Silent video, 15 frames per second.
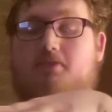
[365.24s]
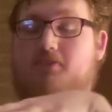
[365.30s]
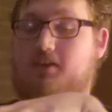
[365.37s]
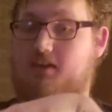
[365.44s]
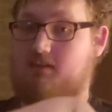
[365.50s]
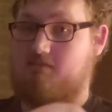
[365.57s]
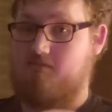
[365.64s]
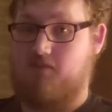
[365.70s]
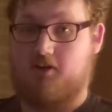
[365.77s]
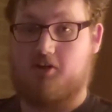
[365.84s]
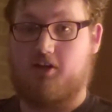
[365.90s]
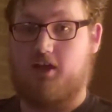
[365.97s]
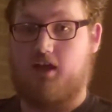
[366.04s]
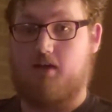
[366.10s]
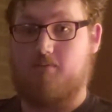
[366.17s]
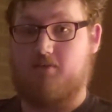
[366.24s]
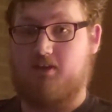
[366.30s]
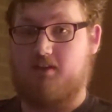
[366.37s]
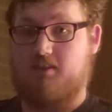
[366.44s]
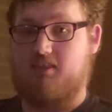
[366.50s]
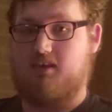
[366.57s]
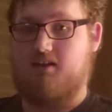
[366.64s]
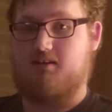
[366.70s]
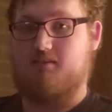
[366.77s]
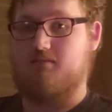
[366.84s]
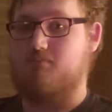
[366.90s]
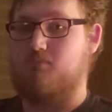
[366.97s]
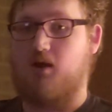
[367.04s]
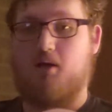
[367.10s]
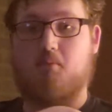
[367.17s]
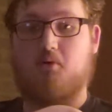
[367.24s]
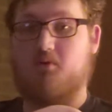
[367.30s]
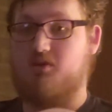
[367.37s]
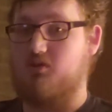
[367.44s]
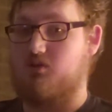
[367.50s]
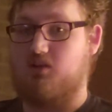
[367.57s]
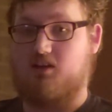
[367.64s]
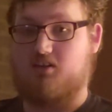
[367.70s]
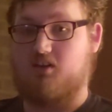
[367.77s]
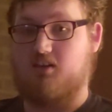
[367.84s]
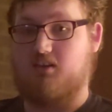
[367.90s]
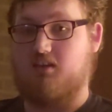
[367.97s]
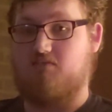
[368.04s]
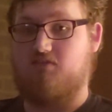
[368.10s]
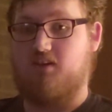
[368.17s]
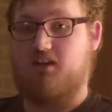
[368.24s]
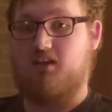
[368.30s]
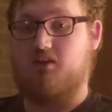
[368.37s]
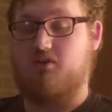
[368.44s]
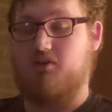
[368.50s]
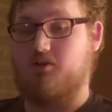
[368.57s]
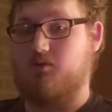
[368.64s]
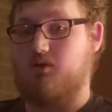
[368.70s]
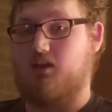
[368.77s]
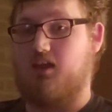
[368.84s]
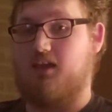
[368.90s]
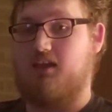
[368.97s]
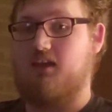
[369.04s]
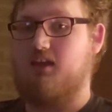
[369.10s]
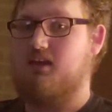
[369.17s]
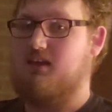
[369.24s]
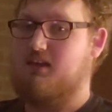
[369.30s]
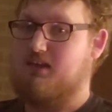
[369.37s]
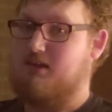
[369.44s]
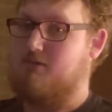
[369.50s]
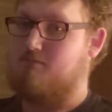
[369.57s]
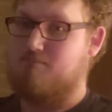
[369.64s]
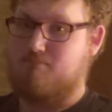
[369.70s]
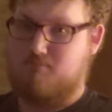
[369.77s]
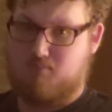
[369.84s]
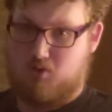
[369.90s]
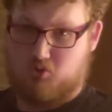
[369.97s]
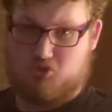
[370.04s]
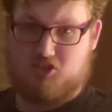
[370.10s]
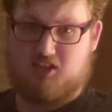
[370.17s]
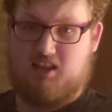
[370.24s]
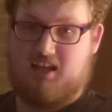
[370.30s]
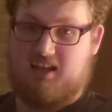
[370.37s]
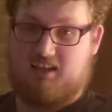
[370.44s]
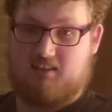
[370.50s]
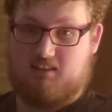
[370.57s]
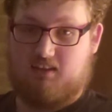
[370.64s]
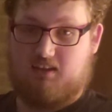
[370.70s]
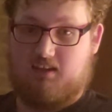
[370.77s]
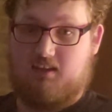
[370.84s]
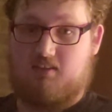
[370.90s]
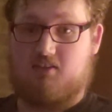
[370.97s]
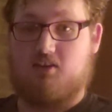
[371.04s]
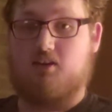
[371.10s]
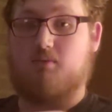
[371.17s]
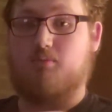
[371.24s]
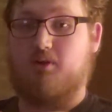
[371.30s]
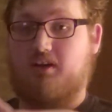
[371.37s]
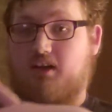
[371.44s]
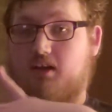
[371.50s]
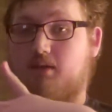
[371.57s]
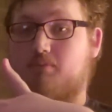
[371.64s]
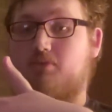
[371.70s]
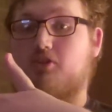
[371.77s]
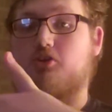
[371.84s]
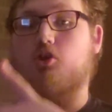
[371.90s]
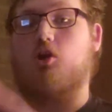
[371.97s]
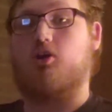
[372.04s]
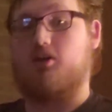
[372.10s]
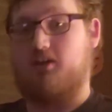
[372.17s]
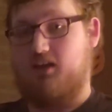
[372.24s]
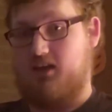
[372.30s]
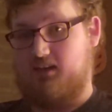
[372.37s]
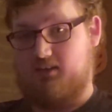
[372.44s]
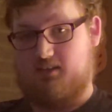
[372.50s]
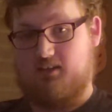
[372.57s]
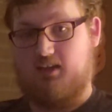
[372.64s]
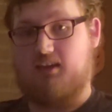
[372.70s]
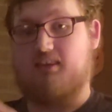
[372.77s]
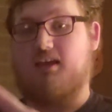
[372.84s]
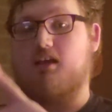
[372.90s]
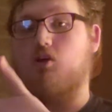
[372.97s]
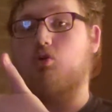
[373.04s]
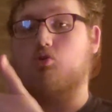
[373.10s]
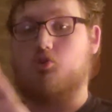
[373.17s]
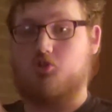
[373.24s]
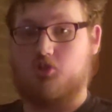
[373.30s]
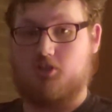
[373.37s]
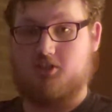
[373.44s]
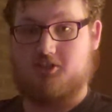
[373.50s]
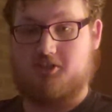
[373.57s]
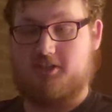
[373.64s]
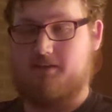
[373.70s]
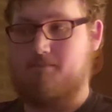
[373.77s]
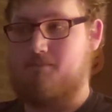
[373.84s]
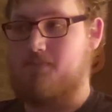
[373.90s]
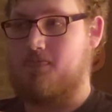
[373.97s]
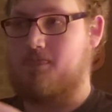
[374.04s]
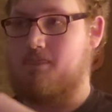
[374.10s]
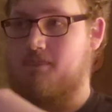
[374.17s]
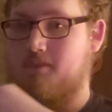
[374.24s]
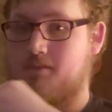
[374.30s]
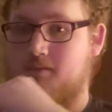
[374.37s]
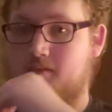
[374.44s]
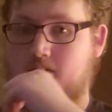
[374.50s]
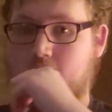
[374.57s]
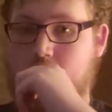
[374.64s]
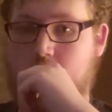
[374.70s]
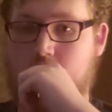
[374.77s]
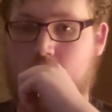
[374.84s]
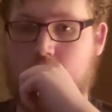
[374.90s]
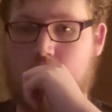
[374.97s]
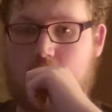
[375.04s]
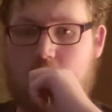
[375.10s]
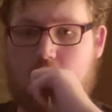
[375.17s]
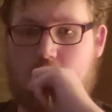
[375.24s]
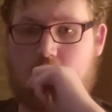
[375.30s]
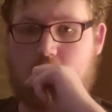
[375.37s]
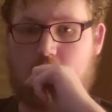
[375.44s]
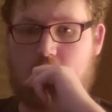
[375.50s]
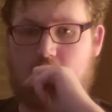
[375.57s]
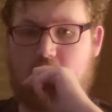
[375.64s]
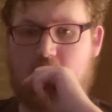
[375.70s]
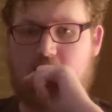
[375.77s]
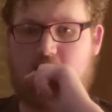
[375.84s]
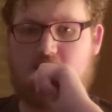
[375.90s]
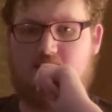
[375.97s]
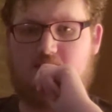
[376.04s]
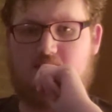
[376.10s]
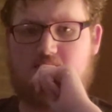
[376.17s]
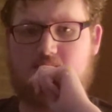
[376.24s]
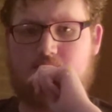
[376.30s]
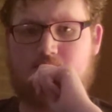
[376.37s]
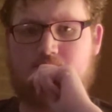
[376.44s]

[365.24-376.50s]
think it's very obvious that probably when you clicked on this video, you were like, most likely he's going to bring up the Dark Knight in that whole trilogy. Because the thing is,